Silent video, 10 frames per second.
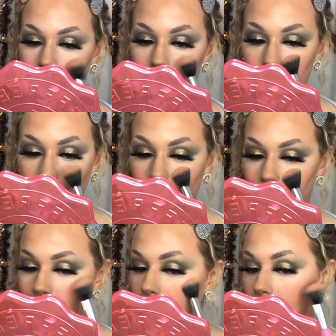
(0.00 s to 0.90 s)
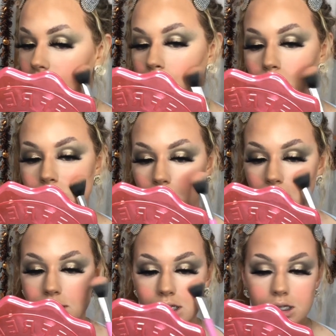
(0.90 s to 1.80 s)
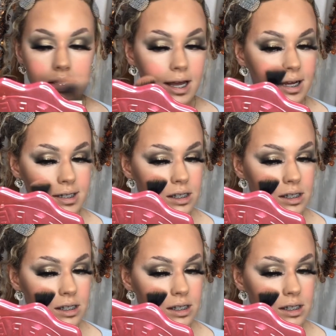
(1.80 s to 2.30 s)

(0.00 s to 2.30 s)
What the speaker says: but I really like how precise this is.